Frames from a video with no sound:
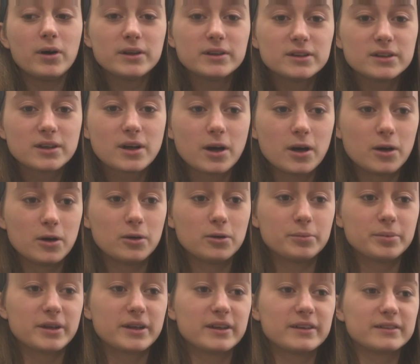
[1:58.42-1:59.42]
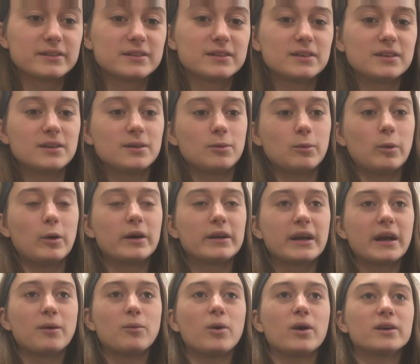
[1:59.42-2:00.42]
wanted to go because one,
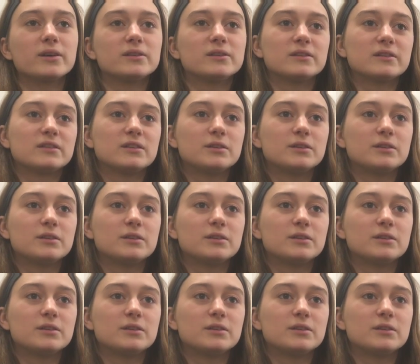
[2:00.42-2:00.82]
I wanted to